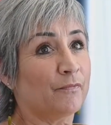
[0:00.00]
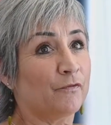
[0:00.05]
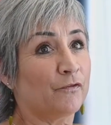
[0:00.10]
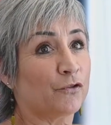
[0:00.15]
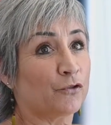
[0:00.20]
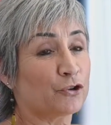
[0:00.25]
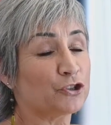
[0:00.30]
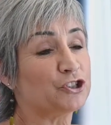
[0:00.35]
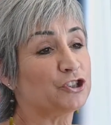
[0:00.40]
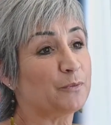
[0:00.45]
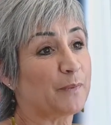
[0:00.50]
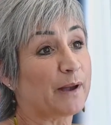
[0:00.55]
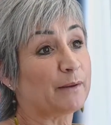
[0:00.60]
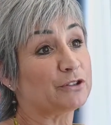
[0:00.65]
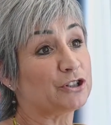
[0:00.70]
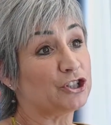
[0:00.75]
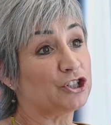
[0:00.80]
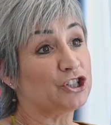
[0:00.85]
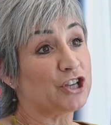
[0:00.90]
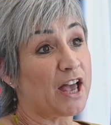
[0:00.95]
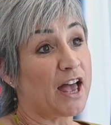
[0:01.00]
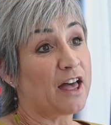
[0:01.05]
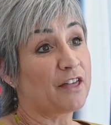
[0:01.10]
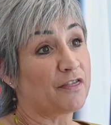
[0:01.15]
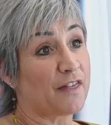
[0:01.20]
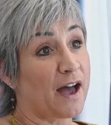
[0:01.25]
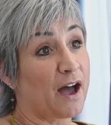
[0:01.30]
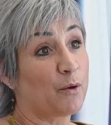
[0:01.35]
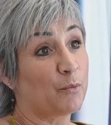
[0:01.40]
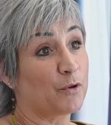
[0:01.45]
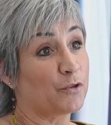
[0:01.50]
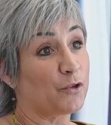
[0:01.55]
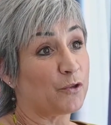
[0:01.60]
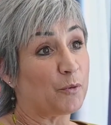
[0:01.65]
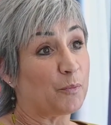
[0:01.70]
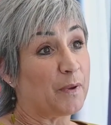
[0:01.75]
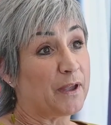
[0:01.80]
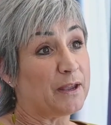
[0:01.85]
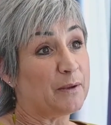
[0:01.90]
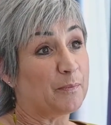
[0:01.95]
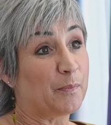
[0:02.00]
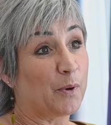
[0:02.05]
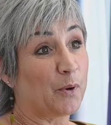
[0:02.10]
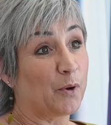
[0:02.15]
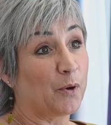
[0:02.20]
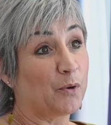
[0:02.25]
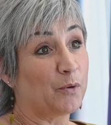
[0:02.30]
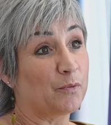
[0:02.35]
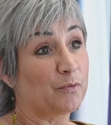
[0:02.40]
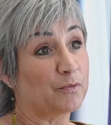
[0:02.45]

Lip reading: for us to be able to share that with other people